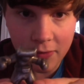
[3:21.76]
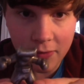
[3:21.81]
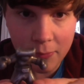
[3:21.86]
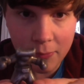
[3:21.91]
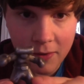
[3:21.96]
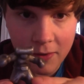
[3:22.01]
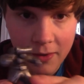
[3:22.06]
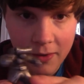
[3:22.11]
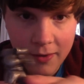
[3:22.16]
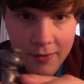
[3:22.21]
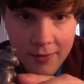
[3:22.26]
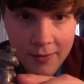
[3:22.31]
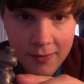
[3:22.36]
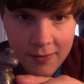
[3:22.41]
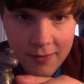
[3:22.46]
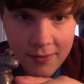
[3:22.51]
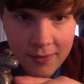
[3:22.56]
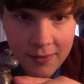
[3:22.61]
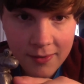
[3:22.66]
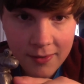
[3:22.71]
There we go. Got
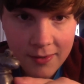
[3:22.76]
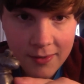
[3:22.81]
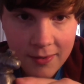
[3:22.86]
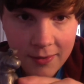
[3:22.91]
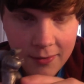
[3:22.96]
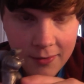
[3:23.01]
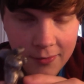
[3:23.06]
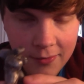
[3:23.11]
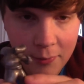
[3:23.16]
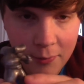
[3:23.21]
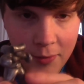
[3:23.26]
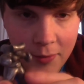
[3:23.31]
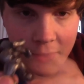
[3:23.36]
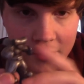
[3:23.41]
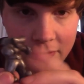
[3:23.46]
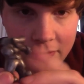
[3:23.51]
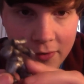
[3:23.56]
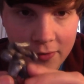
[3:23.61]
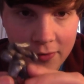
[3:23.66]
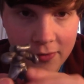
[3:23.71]
the
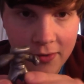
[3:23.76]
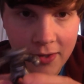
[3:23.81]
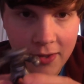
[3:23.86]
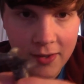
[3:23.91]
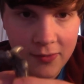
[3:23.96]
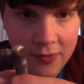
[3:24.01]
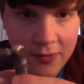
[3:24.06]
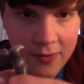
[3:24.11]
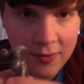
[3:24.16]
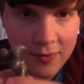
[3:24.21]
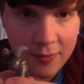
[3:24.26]
eyes on his side.